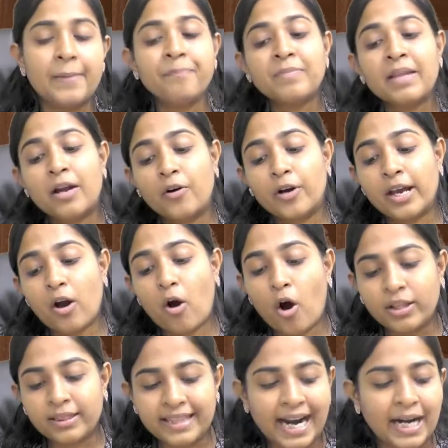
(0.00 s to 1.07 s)
okay, on
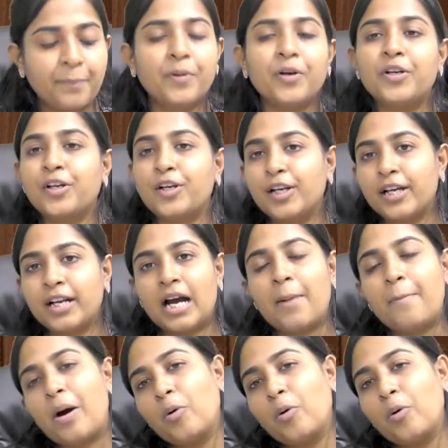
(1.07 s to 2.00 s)
that particular amount,